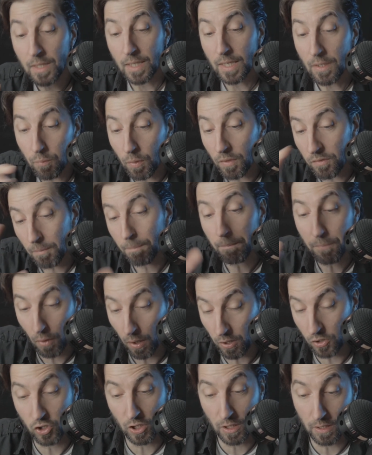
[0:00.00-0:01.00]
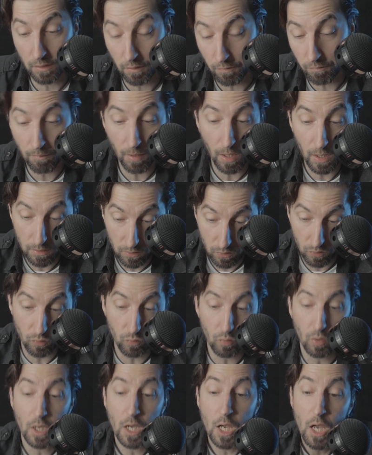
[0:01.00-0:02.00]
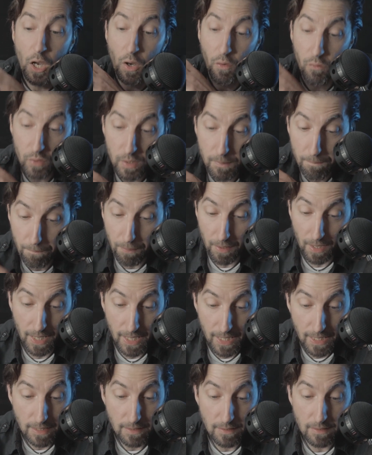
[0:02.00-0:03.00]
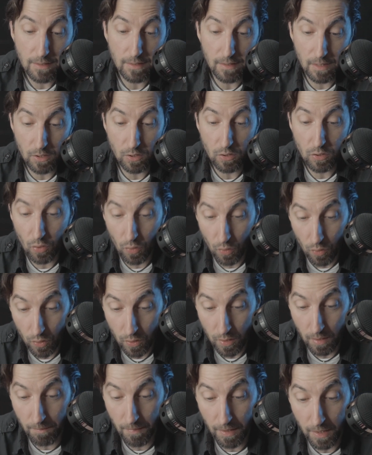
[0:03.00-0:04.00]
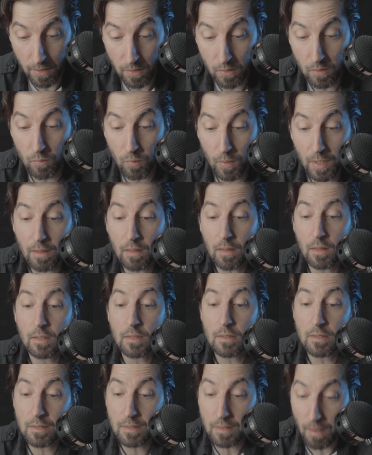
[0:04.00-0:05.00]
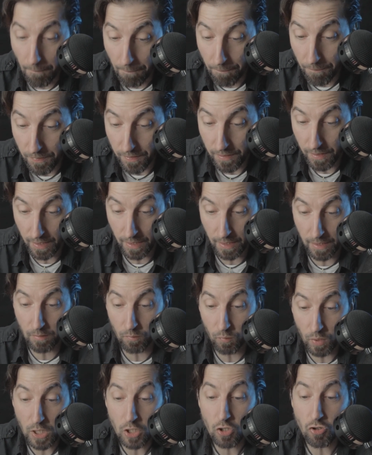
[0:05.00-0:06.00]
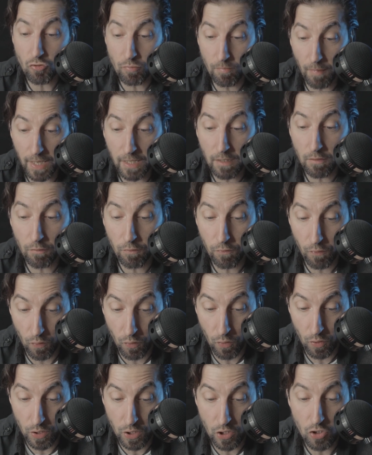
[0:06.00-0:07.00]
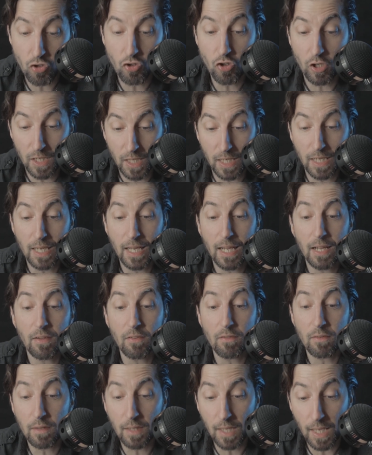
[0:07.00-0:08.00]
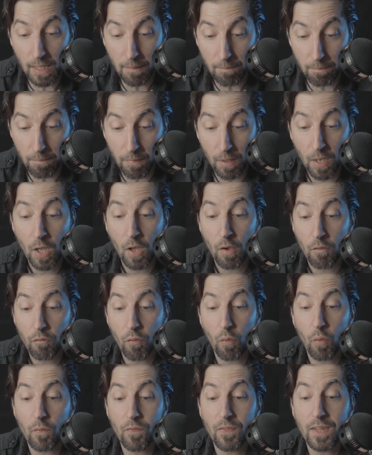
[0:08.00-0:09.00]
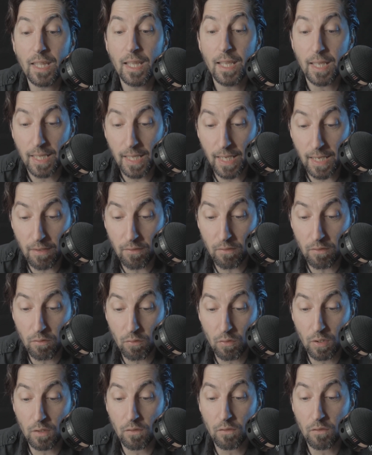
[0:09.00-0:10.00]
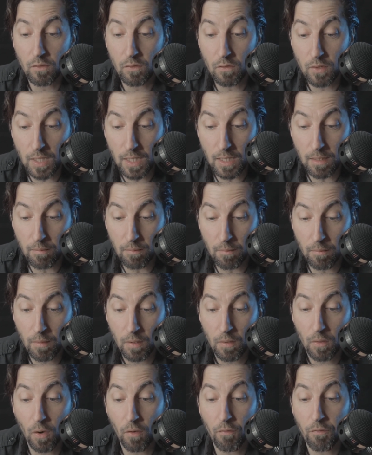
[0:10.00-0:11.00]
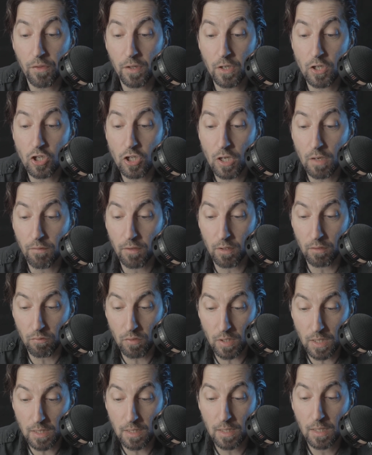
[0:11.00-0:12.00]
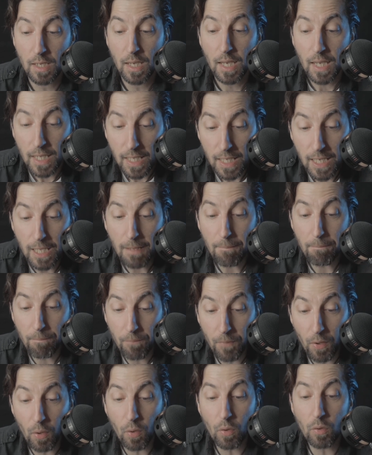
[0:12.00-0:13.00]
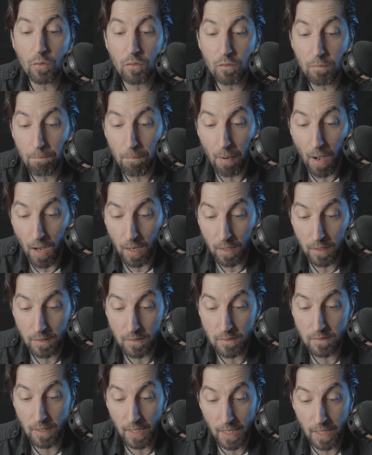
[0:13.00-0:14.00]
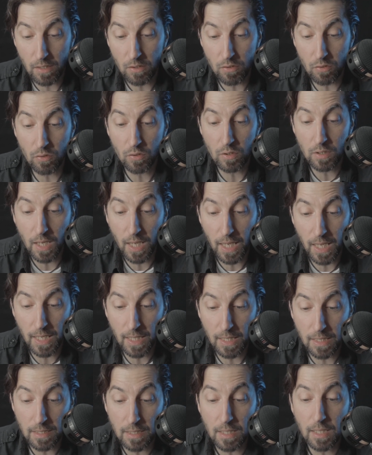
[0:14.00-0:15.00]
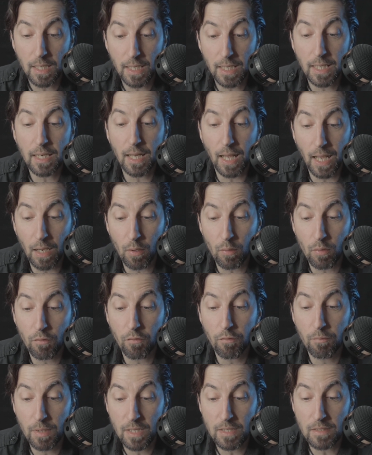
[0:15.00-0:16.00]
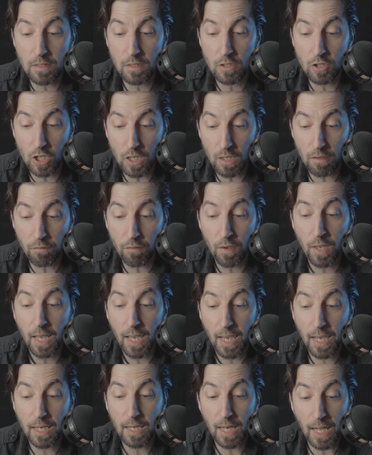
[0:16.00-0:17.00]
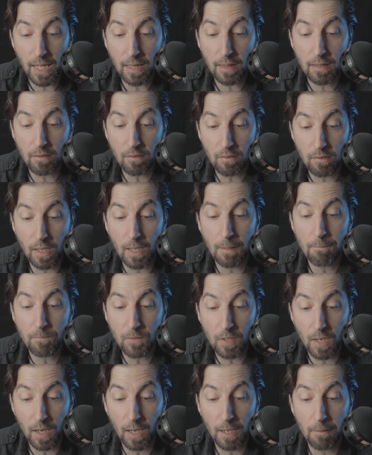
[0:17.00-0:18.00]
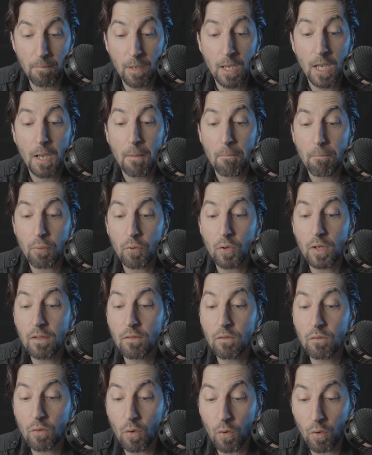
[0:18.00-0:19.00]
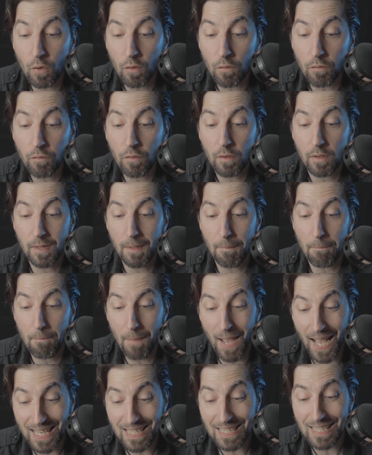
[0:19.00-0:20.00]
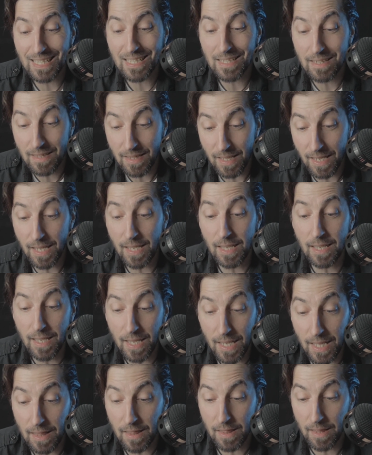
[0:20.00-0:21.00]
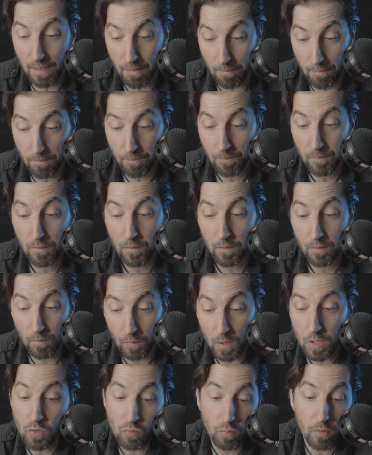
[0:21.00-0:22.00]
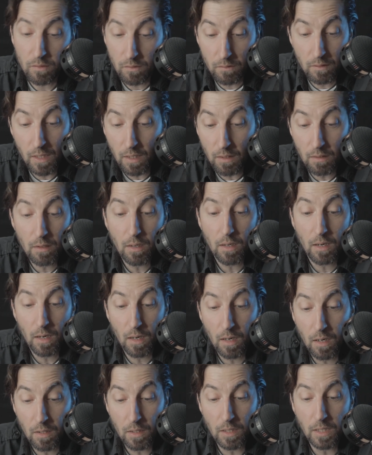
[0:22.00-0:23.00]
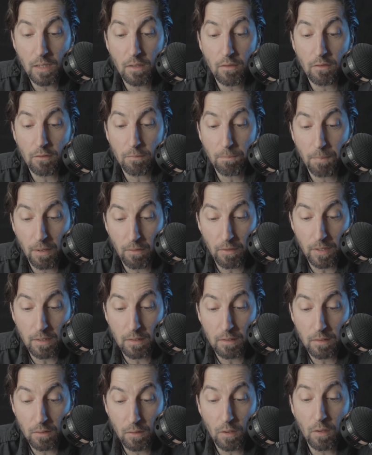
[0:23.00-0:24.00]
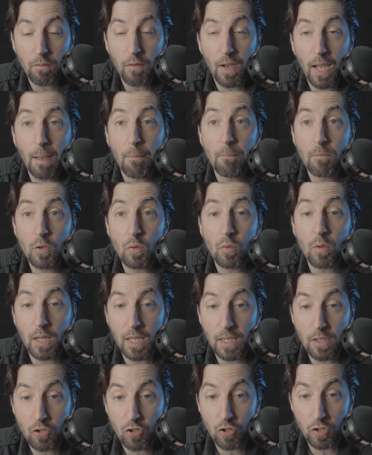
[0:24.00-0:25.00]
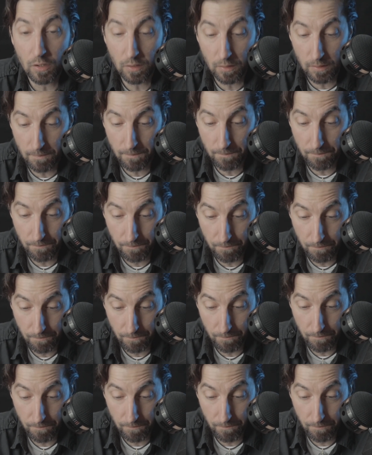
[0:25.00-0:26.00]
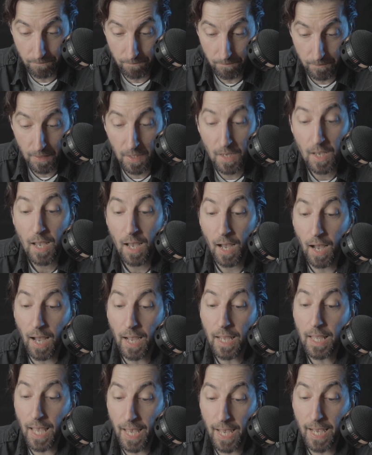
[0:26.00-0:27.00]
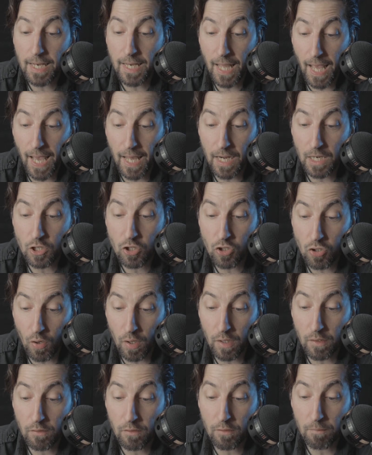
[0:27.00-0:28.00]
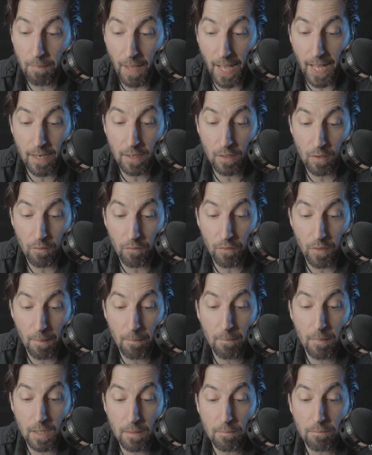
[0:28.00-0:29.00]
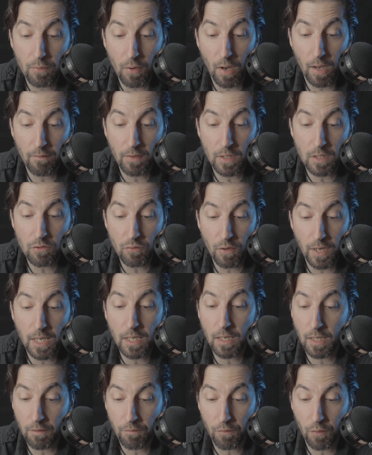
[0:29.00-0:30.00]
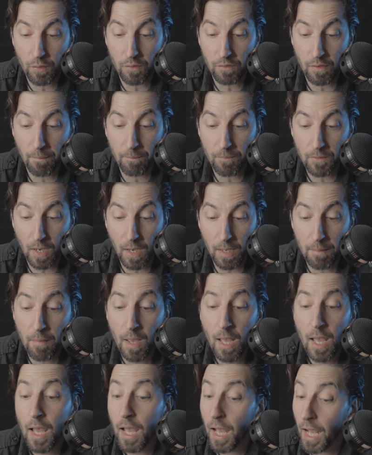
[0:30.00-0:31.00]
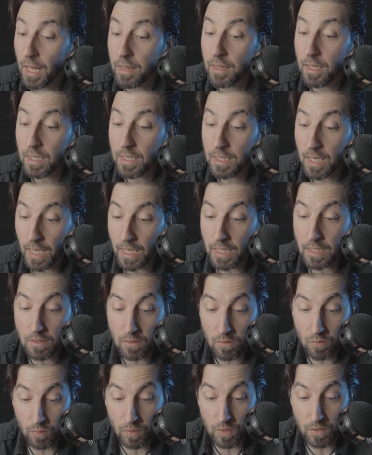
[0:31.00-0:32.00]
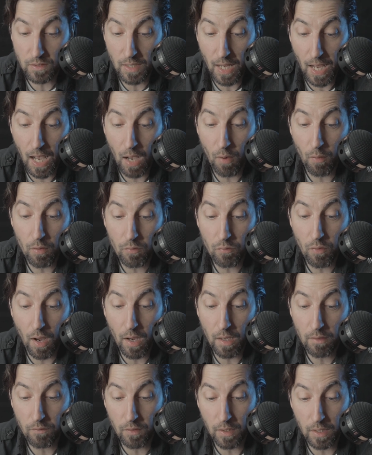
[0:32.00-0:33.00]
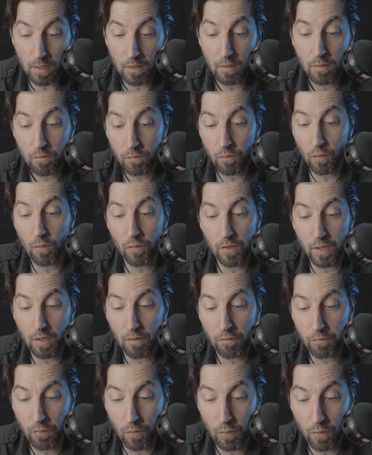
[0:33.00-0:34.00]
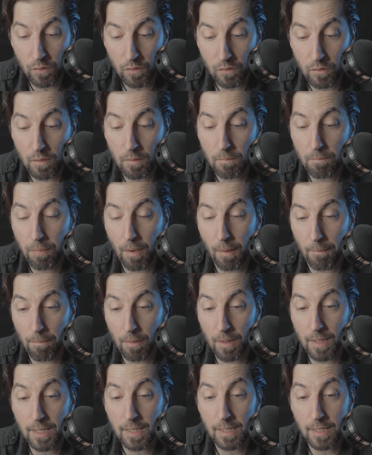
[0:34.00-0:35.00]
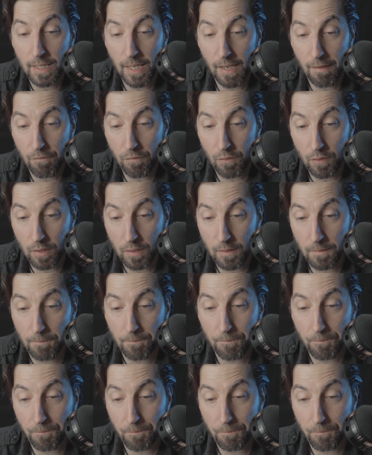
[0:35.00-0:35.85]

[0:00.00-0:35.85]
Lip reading: It was a project of mine to replace the tournament with something which might furnish an escape for the extra steam of the chivalry. Keep those bucks entertained and out of mischief, and at the same time preserve the best thing in them, which was their hardy spirit of emulation. I had had a choice band of them in private training for some time, and the date was now arriving for their first public effort.